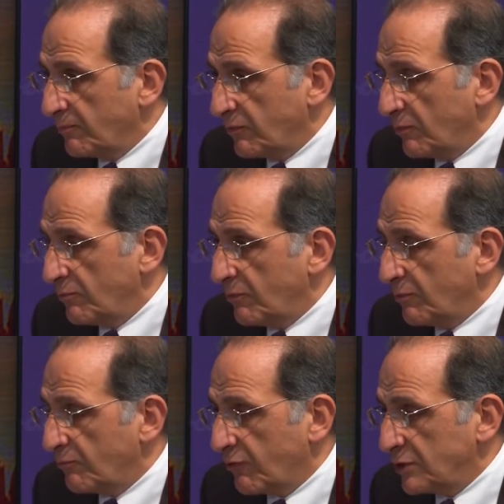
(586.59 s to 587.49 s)
the, the
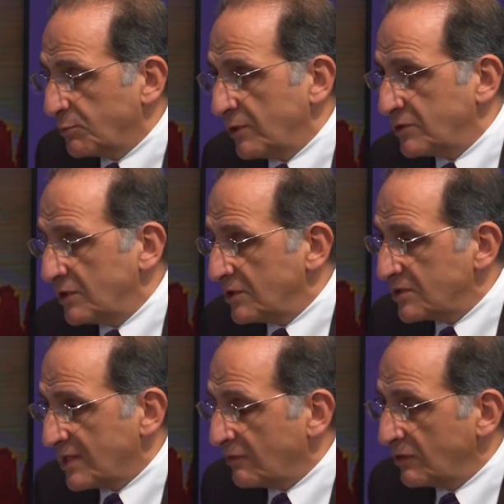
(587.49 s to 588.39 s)
French president is
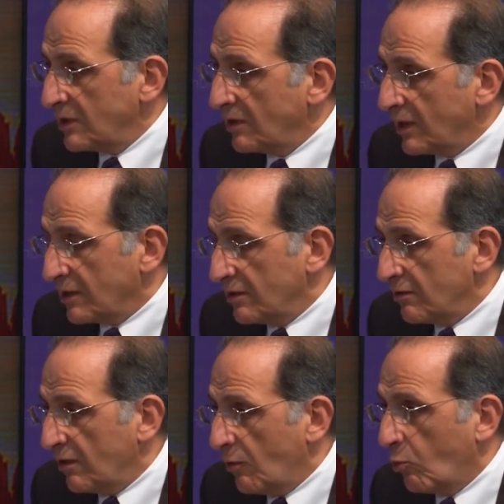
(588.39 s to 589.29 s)
sounding like
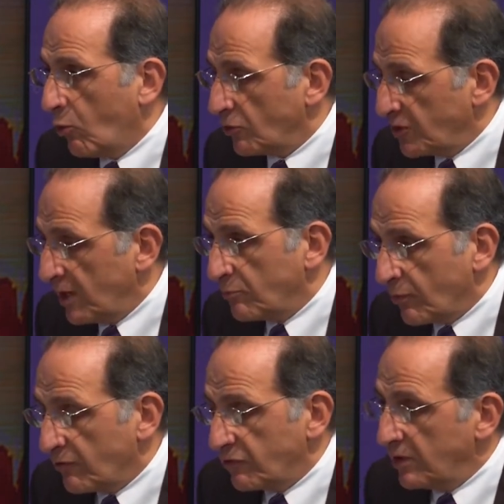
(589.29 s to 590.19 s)
a, a wartime
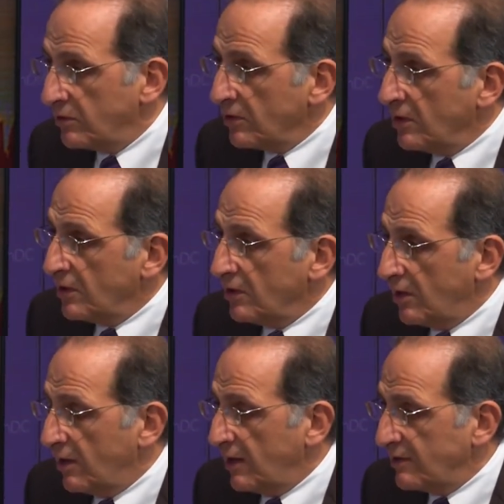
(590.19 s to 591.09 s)
president.
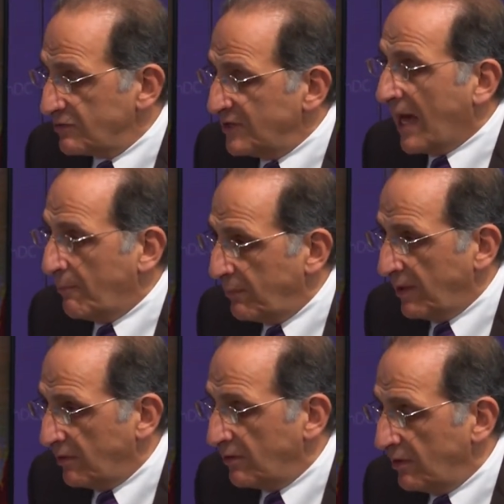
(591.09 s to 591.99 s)
Uh, it has not
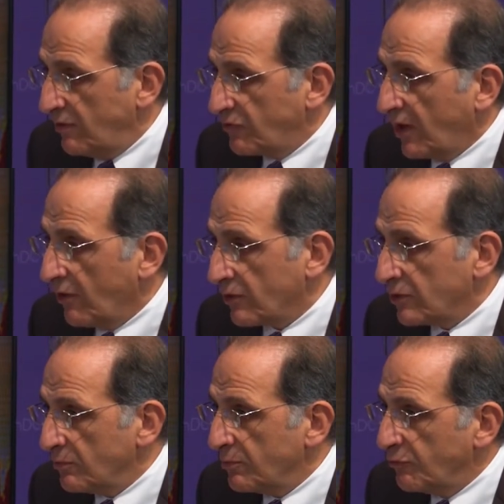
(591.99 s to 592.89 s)
been his
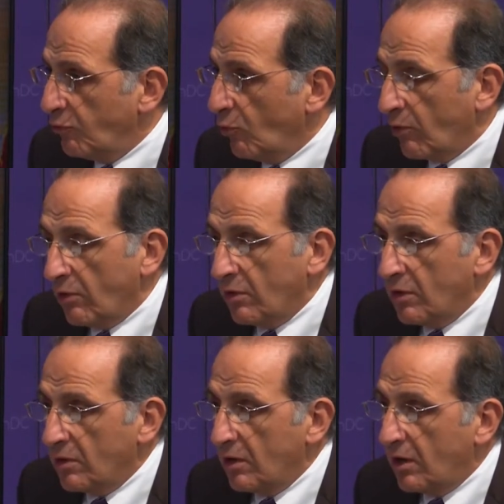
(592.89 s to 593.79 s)
character mm -hmm. before.
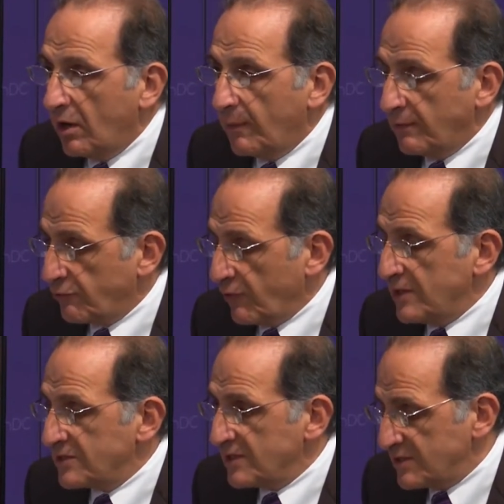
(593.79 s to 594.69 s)
Uh, and
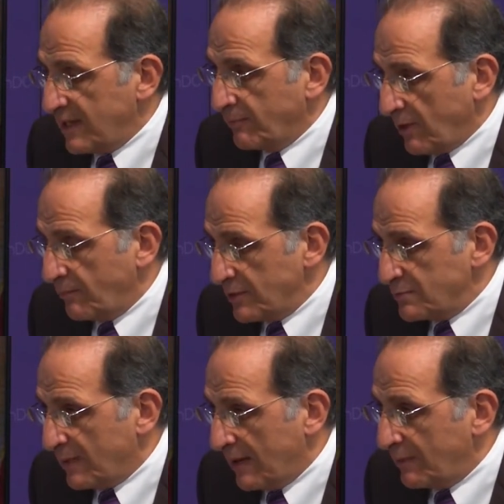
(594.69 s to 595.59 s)
France has stepped up its
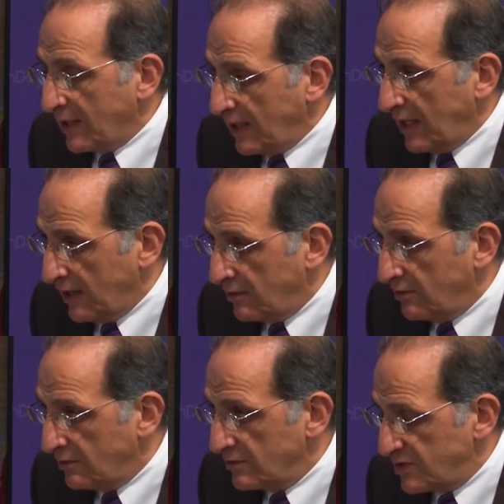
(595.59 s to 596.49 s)
bombing
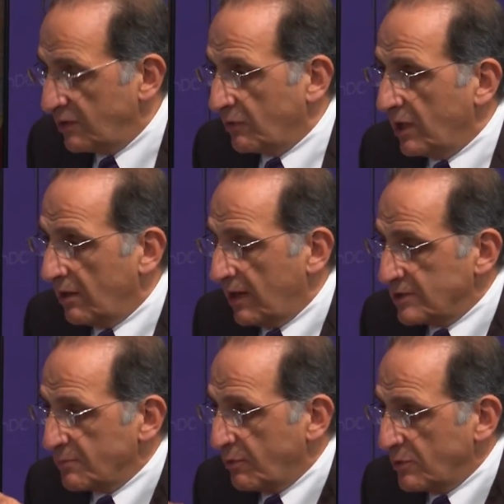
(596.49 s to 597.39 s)
in Syria
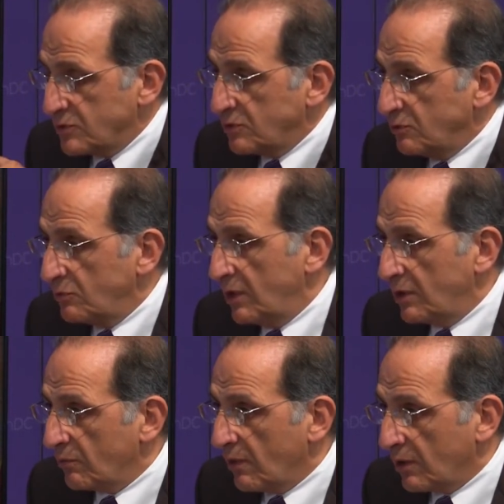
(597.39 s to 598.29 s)
as opposed to in
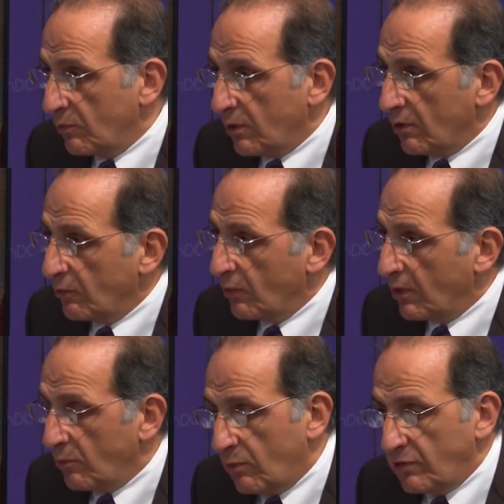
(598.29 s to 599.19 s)
Iraq, where, where
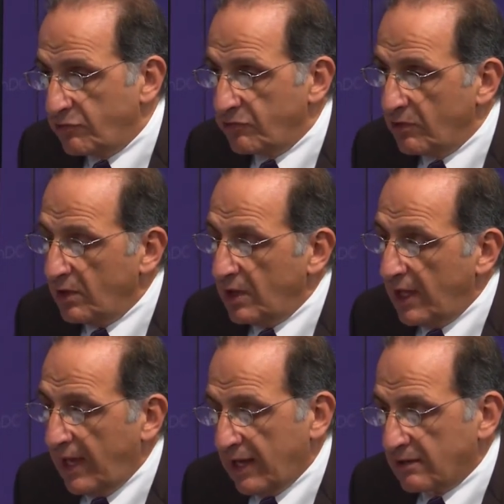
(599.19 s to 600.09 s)
it was
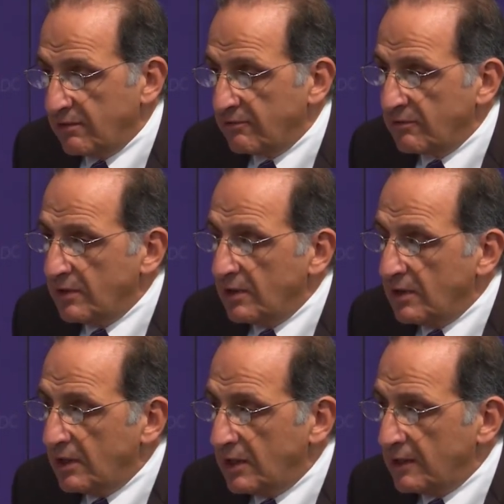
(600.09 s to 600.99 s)
active.
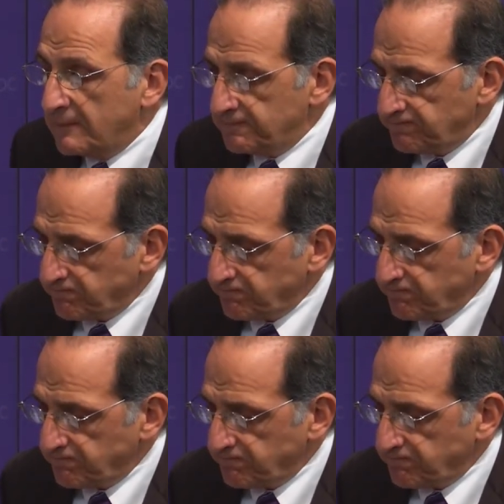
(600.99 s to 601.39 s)
Um,